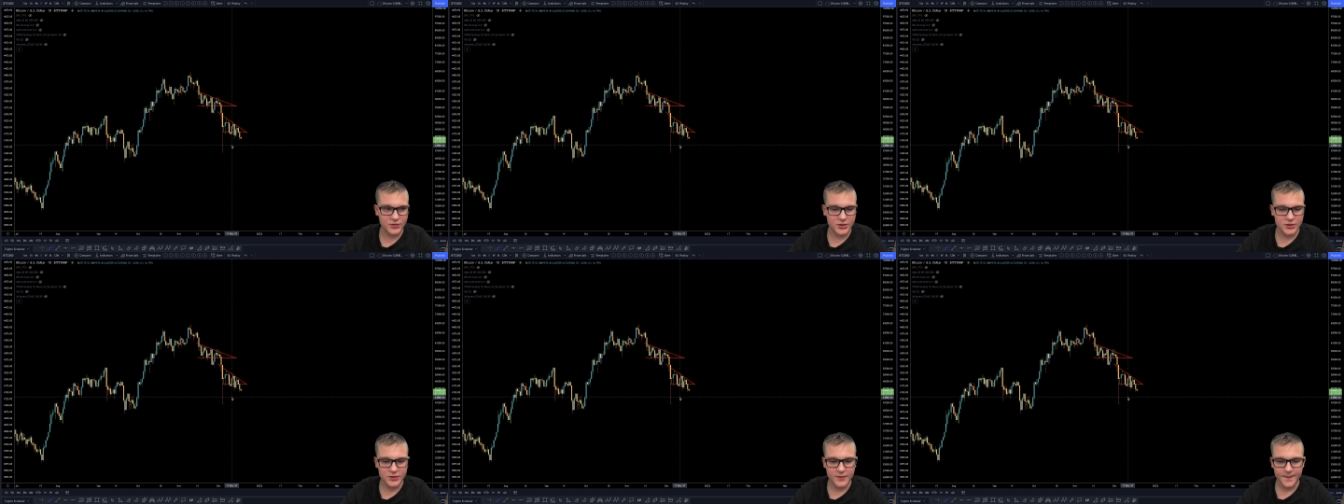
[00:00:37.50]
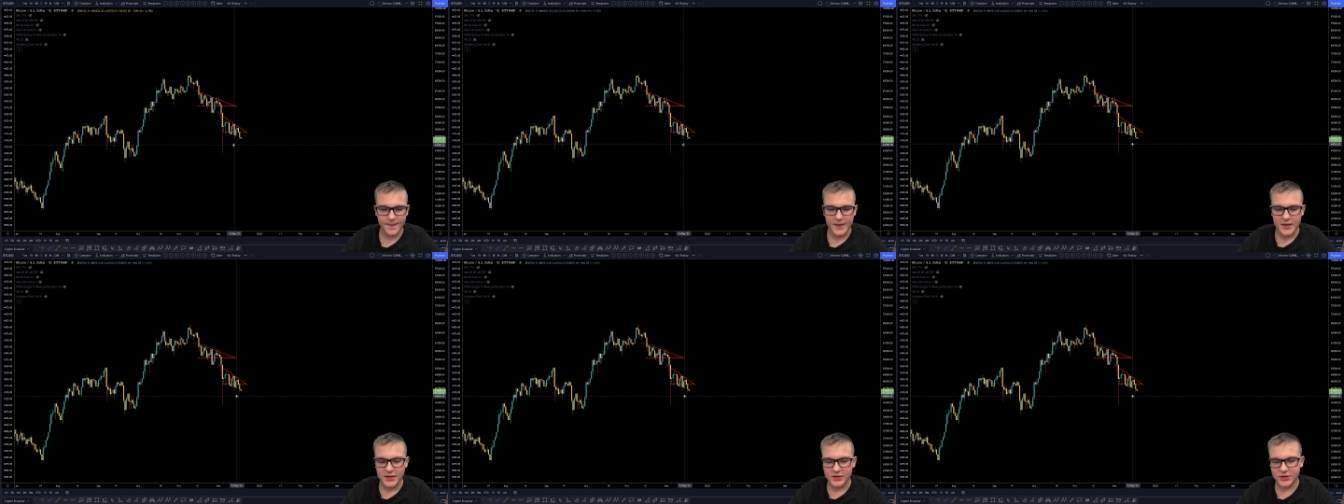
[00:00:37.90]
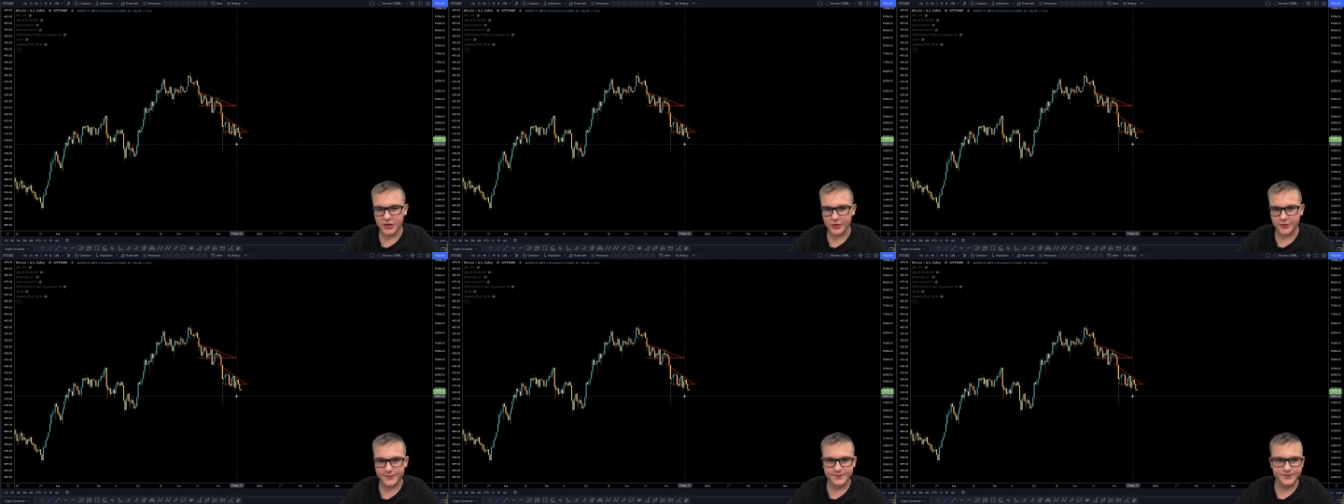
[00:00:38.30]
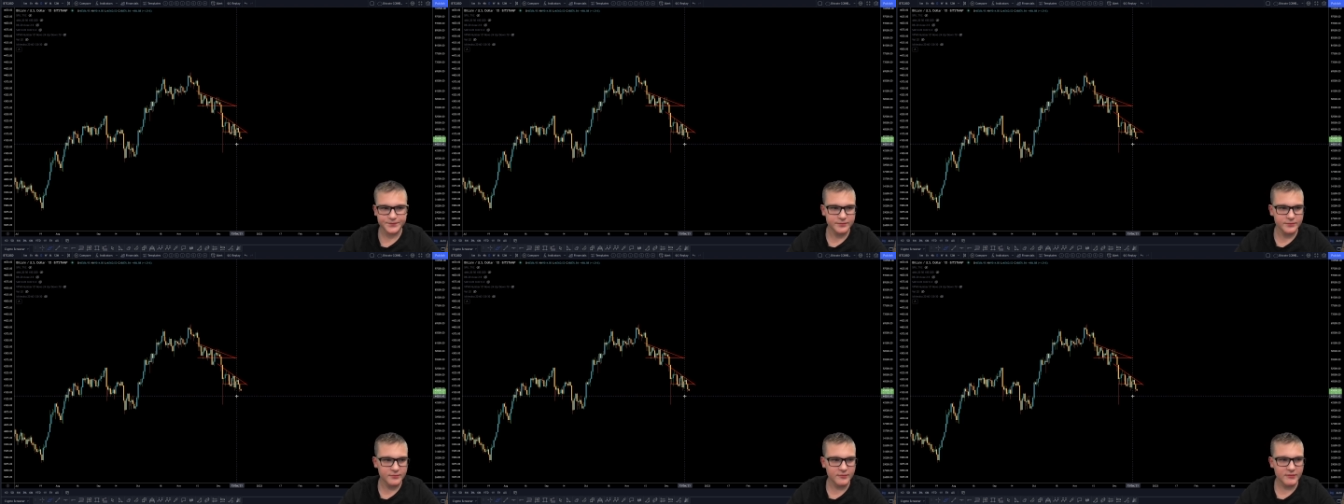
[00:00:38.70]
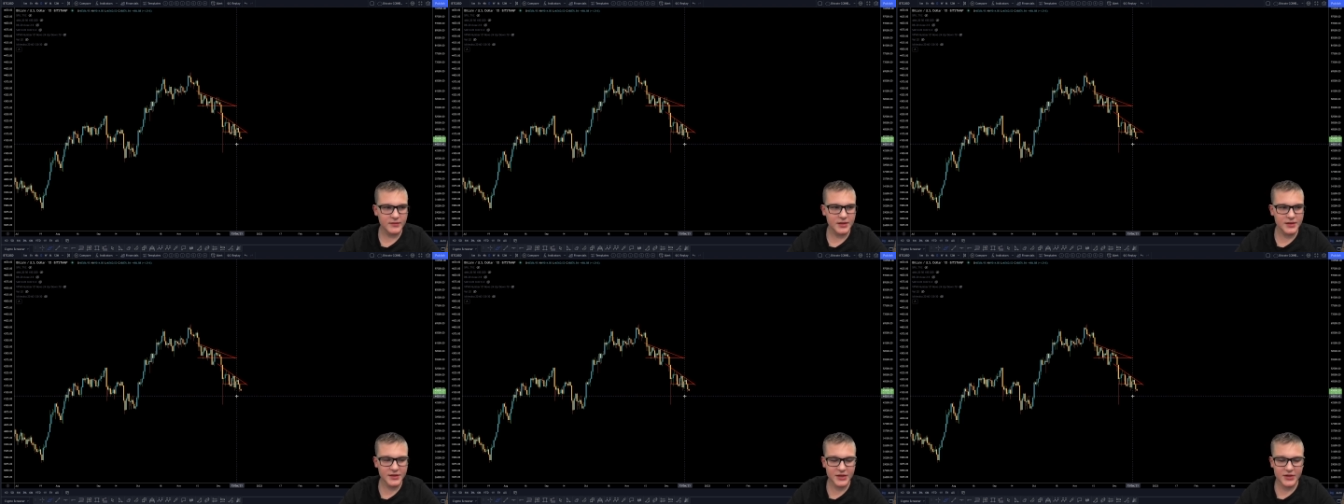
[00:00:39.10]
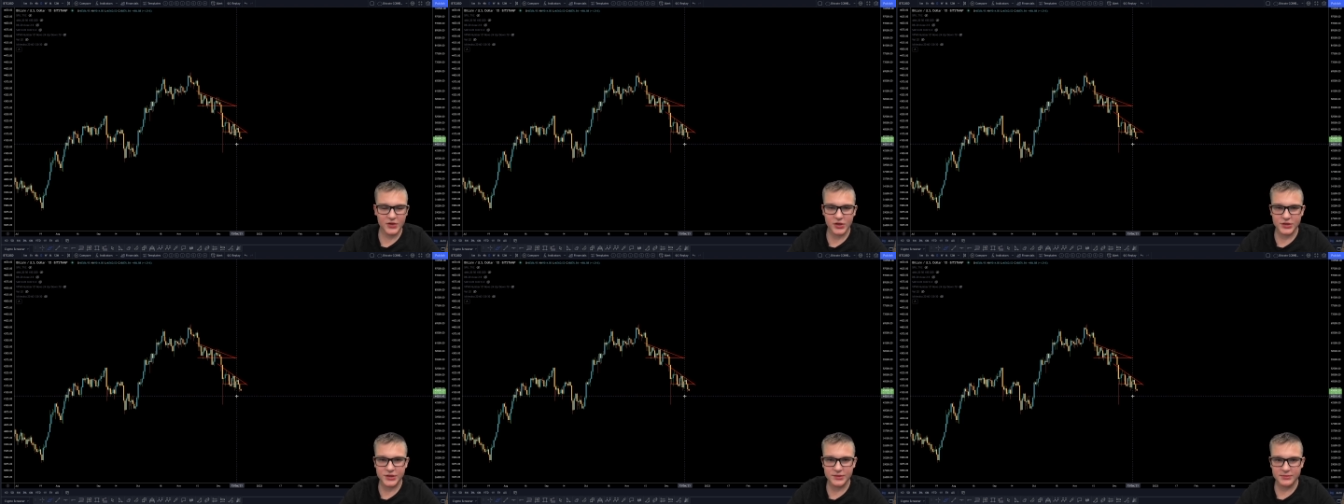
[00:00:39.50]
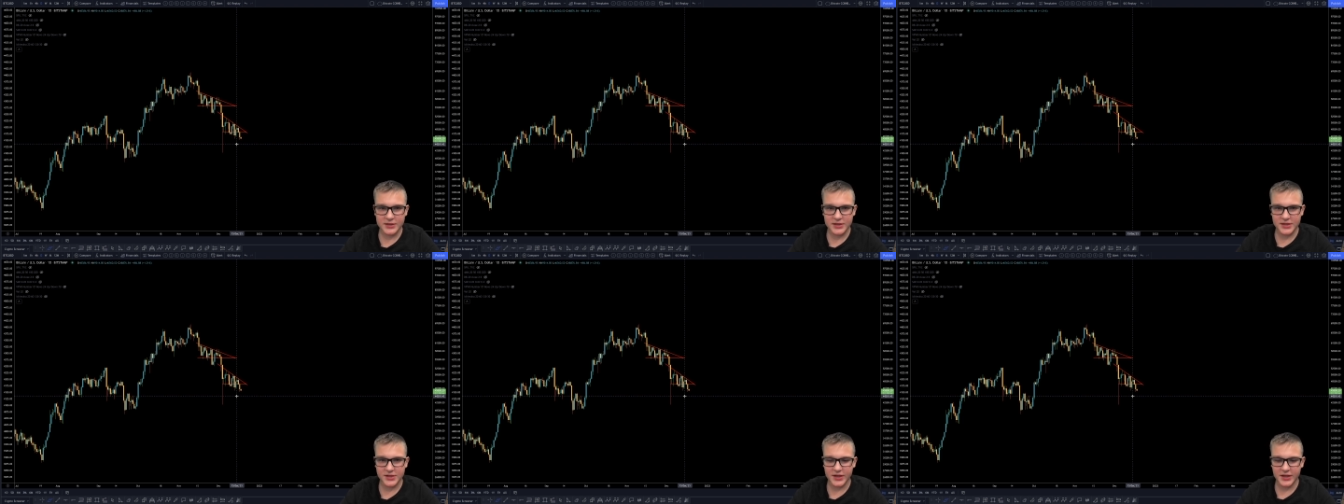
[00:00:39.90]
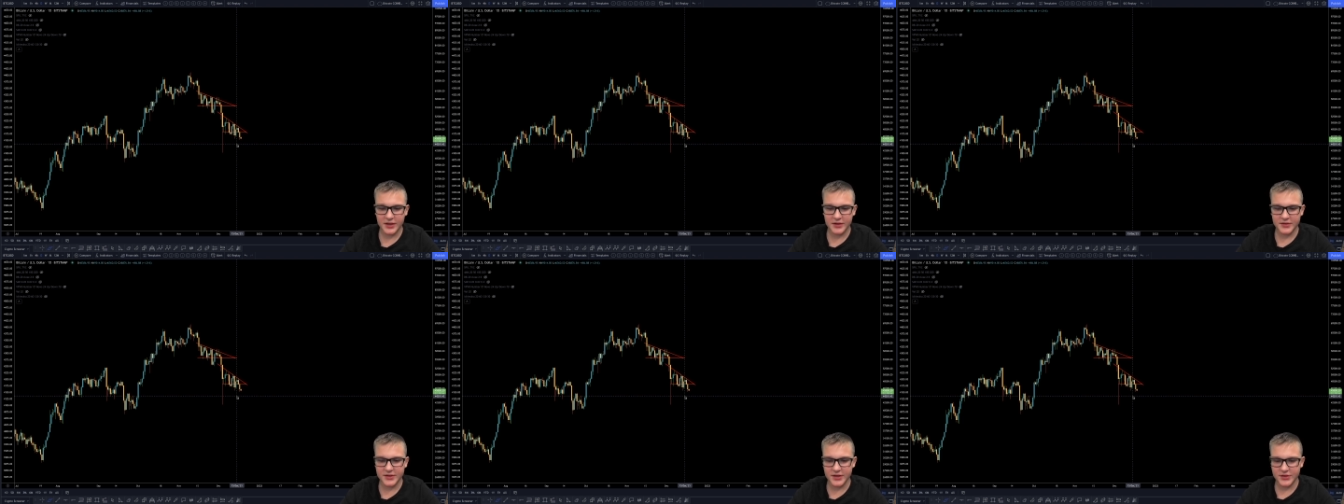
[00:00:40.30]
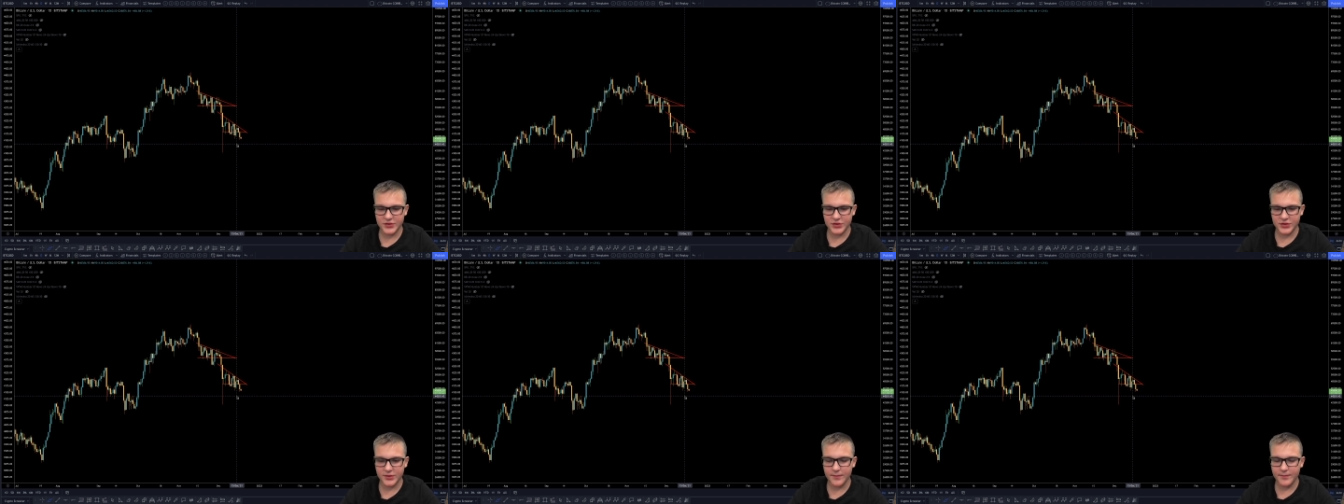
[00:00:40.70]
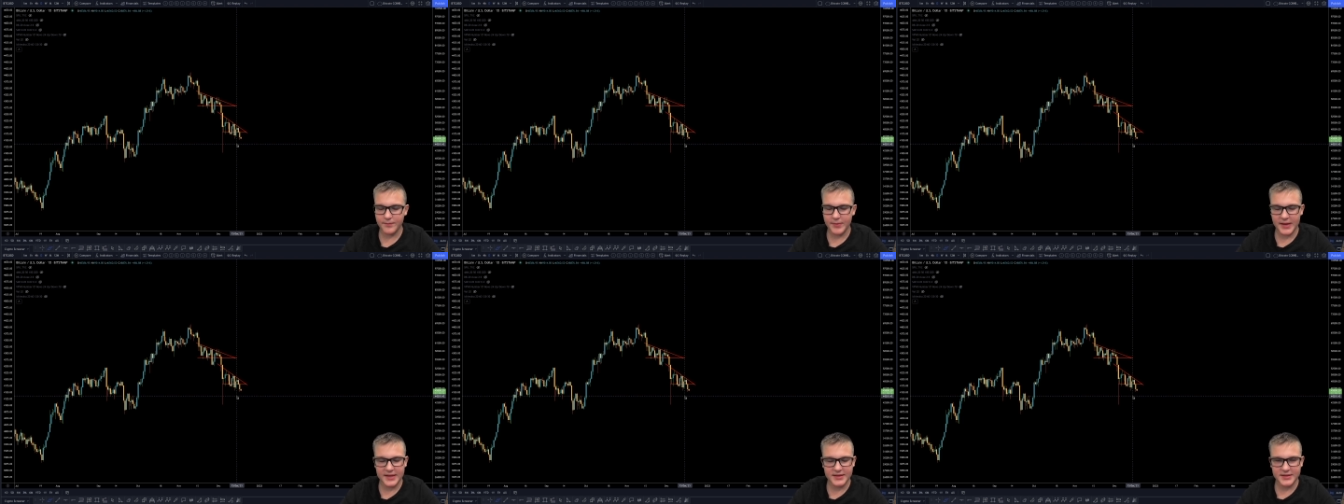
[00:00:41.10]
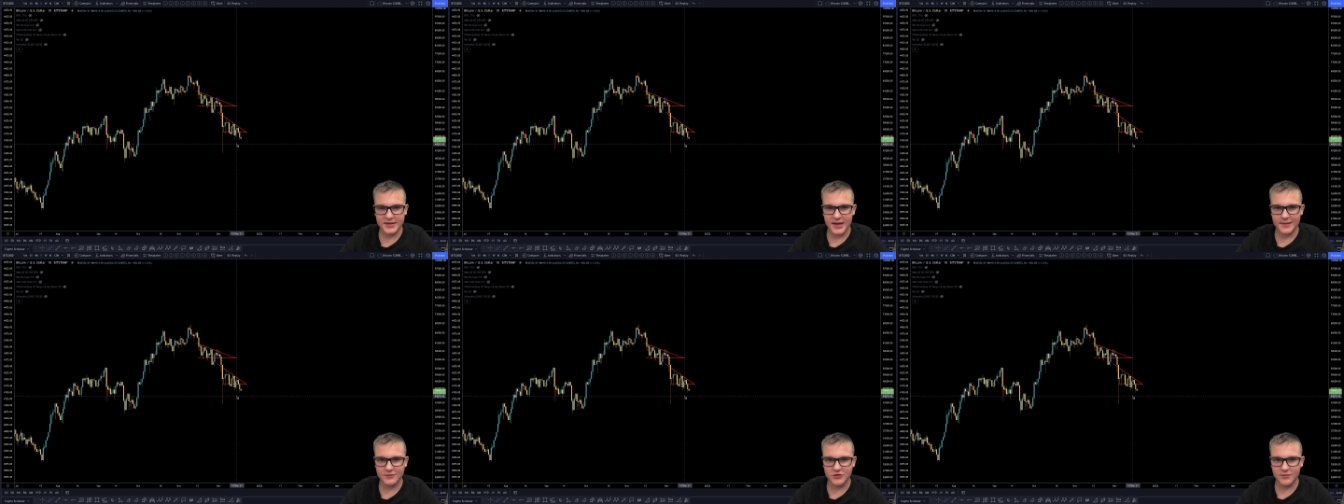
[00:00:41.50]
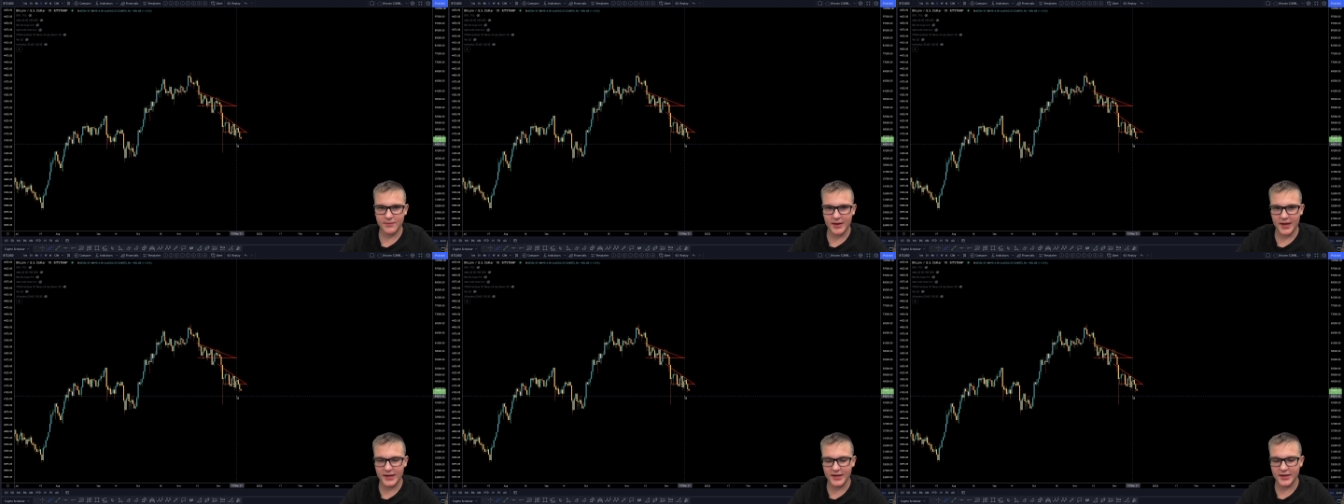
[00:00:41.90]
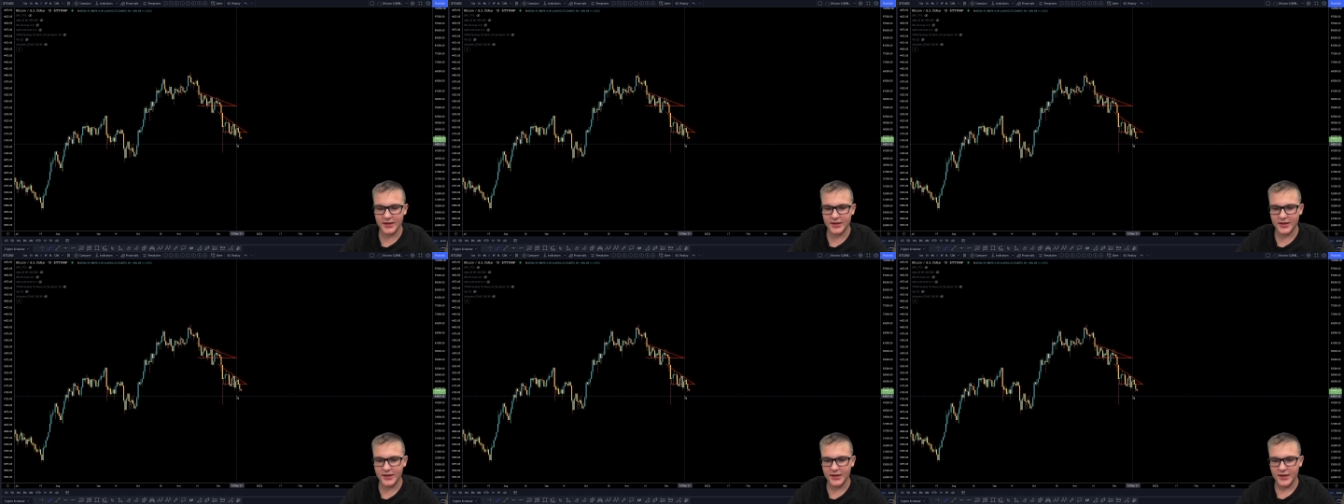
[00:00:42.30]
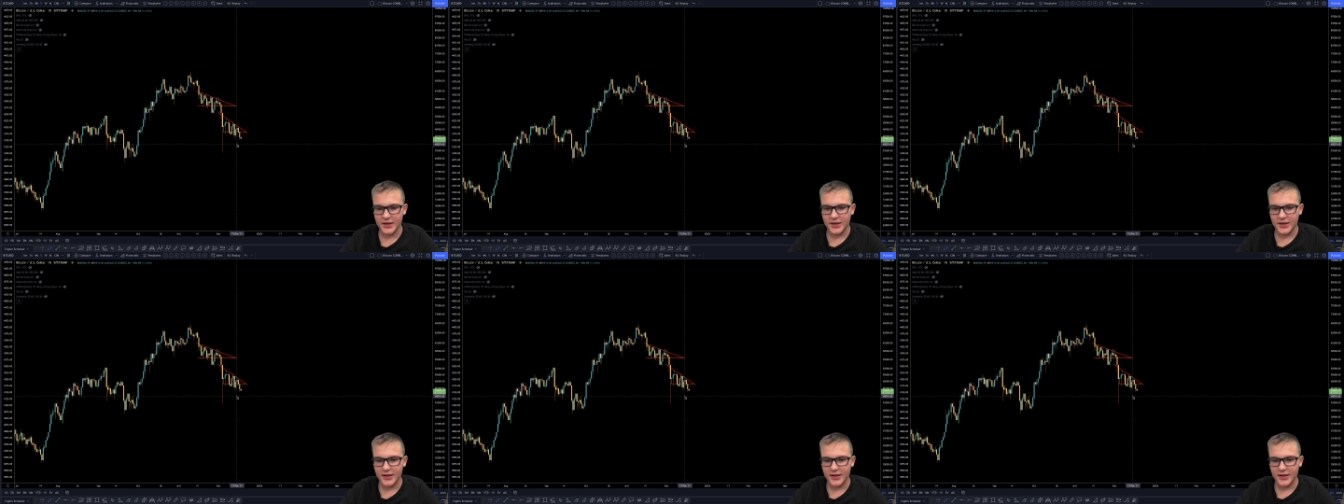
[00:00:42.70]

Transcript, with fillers: it. So, there are some key indicators that is the best time to buy in